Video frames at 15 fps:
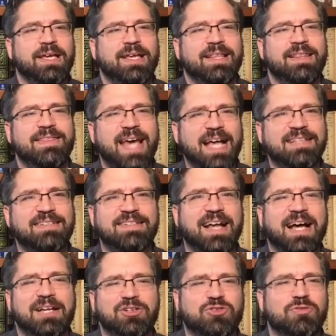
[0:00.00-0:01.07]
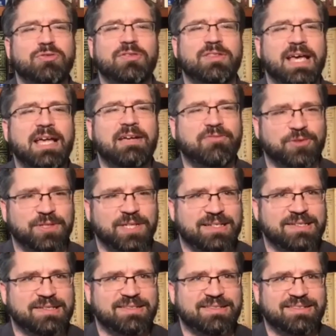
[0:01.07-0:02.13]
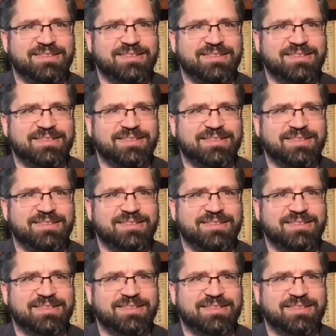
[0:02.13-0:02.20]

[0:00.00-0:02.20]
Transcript: That's not true thankfulness.